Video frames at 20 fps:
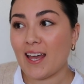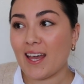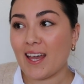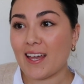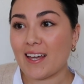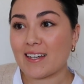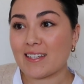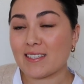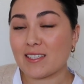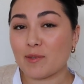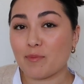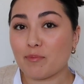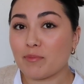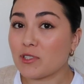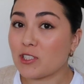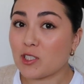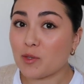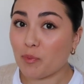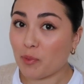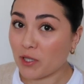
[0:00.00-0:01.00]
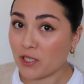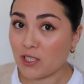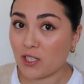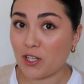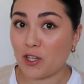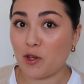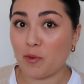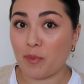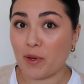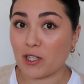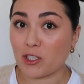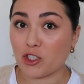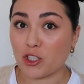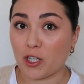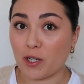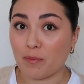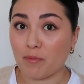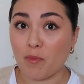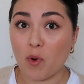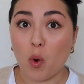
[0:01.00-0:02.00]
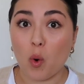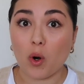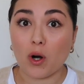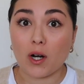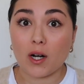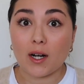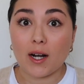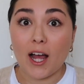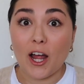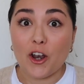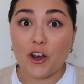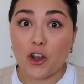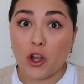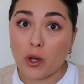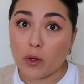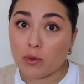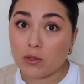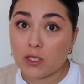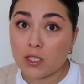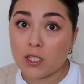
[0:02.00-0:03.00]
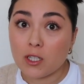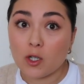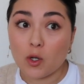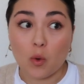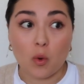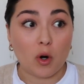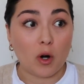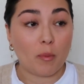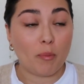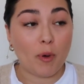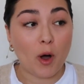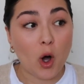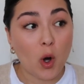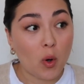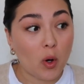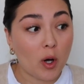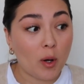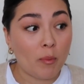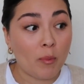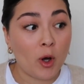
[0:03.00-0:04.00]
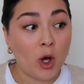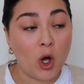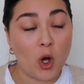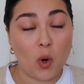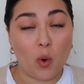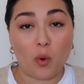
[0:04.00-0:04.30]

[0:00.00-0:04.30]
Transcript: and just print a cute picture or a note or a poem